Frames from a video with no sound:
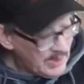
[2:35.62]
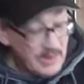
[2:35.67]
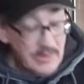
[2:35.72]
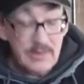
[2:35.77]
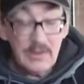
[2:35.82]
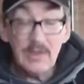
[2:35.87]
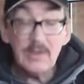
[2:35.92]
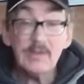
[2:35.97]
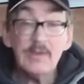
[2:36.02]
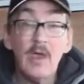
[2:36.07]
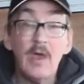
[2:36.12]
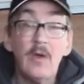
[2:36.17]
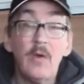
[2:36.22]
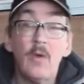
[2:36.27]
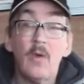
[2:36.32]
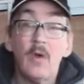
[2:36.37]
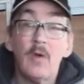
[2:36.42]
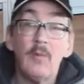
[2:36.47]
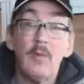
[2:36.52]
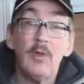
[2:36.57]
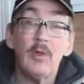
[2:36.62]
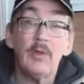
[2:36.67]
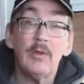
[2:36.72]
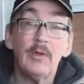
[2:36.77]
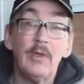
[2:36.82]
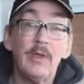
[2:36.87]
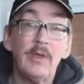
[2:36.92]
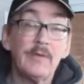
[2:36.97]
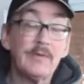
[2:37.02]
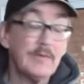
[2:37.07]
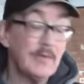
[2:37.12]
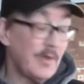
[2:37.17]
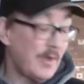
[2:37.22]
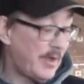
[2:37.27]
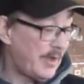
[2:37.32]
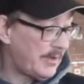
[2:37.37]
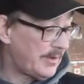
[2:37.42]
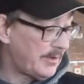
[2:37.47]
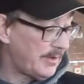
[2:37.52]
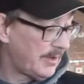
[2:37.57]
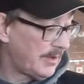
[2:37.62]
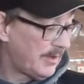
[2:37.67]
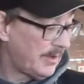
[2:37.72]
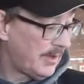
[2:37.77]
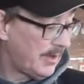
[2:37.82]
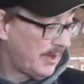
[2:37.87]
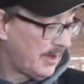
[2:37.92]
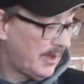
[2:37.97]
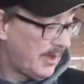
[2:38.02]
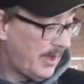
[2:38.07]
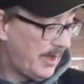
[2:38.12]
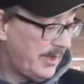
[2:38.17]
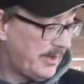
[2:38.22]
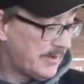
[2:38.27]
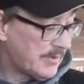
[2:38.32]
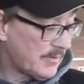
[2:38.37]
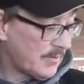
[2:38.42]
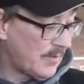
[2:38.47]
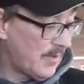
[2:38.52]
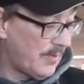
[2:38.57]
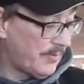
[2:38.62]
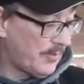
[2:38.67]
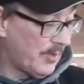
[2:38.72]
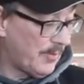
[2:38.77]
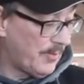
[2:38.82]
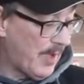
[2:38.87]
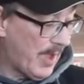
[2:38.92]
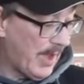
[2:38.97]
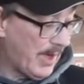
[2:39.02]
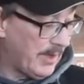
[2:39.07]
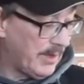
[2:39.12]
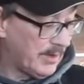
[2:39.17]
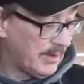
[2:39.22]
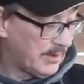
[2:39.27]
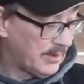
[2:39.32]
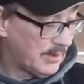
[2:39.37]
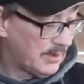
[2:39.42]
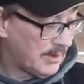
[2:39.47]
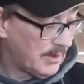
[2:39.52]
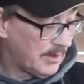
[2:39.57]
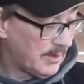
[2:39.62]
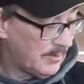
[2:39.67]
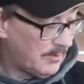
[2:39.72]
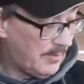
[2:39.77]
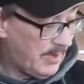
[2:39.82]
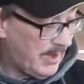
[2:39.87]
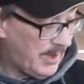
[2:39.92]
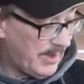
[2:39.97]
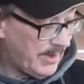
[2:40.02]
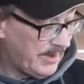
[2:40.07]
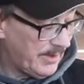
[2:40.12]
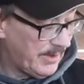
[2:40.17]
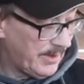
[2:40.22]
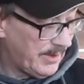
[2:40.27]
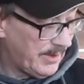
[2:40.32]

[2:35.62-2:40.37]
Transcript: it's not horrible. It's not. I didn't screw up real bad, but